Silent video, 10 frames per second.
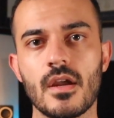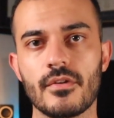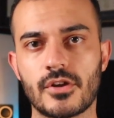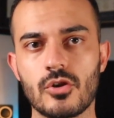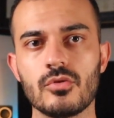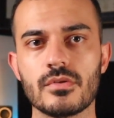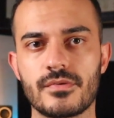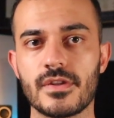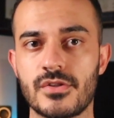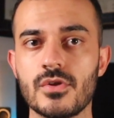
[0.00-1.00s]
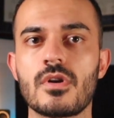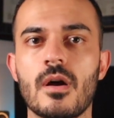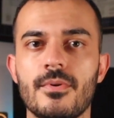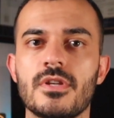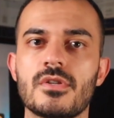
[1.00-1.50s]
The two
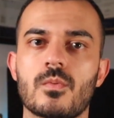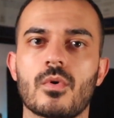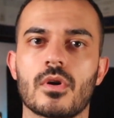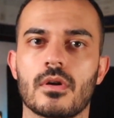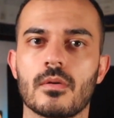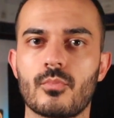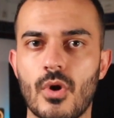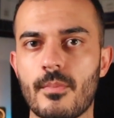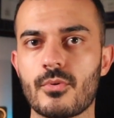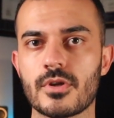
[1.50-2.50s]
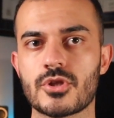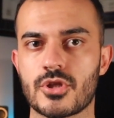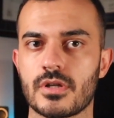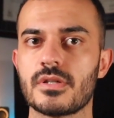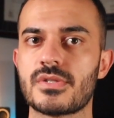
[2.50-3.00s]
companies were Proper
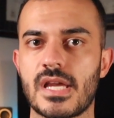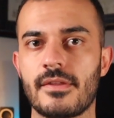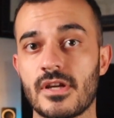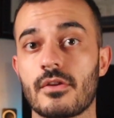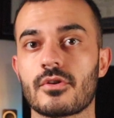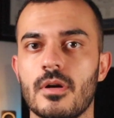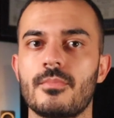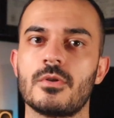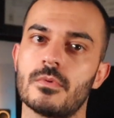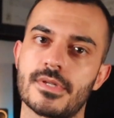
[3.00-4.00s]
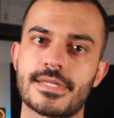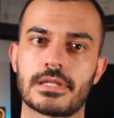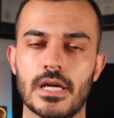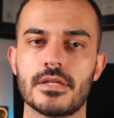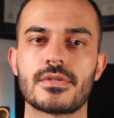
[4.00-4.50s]
Insurance and the other company was
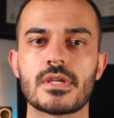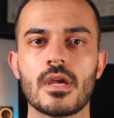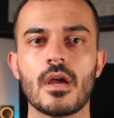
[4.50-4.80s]
Slice.